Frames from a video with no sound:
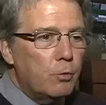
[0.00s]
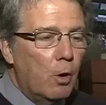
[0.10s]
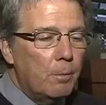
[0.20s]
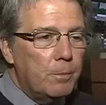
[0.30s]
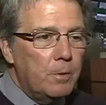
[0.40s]

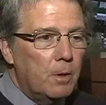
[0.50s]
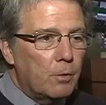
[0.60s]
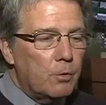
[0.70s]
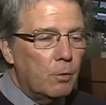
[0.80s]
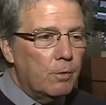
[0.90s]
Trump, you know,
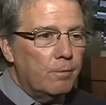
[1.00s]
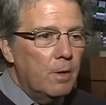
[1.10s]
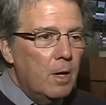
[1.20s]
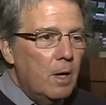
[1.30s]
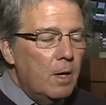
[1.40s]
sort of
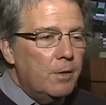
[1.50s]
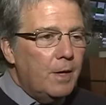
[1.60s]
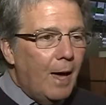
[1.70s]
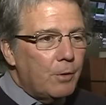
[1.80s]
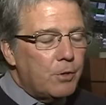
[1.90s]

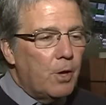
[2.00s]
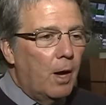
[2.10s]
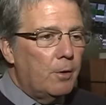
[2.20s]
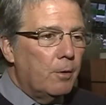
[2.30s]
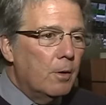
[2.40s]
the
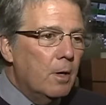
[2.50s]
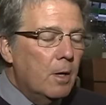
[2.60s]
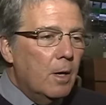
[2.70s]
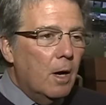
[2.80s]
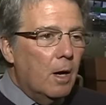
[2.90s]
outsider
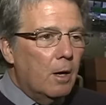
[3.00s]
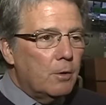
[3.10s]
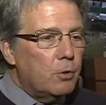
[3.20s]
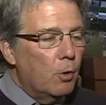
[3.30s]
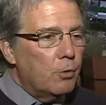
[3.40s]
uh,
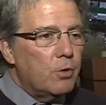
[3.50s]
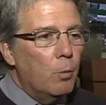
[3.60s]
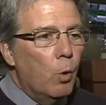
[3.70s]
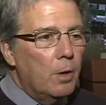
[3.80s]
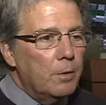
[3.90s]
chose
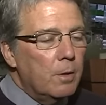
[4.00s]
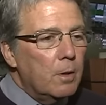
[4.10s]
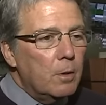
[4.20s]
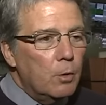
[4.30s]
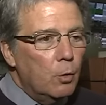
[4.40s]
someone
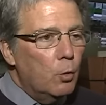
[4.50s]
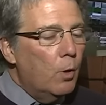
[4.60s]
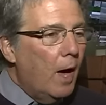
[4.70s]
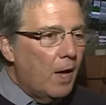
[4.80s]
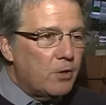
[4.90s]
who
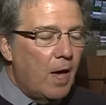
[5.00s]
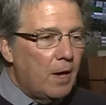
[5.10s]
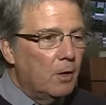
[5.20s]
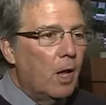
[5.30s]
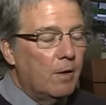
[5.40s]
has
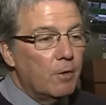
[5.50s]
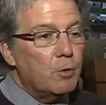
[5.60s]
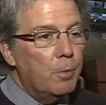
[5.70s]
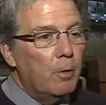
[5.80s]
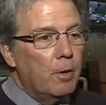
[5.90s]
had a lot of
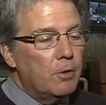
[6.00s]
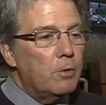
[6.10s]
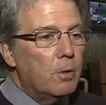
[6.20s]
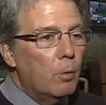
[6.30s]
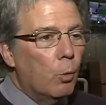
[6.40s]

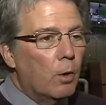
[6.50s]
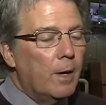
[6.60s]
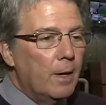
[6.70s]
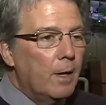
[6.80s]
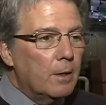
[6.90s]
experience
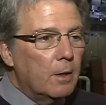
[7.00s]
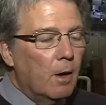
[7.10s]
working in